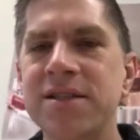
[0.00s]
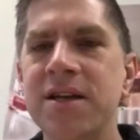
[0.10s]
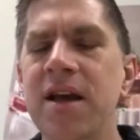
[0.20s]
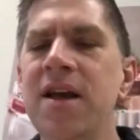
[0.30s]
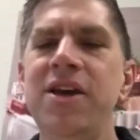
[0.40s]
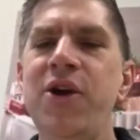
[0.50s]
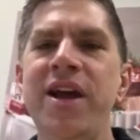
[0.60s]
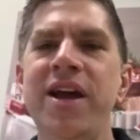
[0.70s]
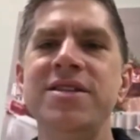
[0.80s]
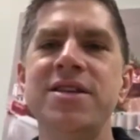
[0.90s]
And, you
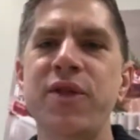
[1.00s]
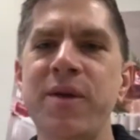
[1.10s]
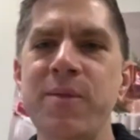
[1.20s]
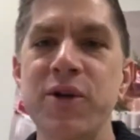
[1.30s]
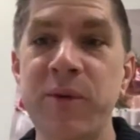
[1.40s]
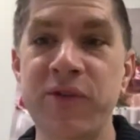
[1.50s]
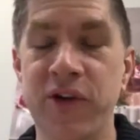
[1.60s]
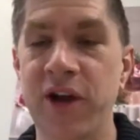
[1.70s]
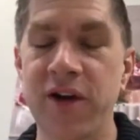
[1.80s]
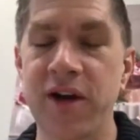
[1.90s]
know, here's the other thing most people
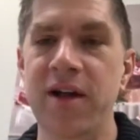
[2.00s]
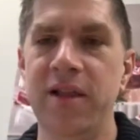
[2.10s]
don't know.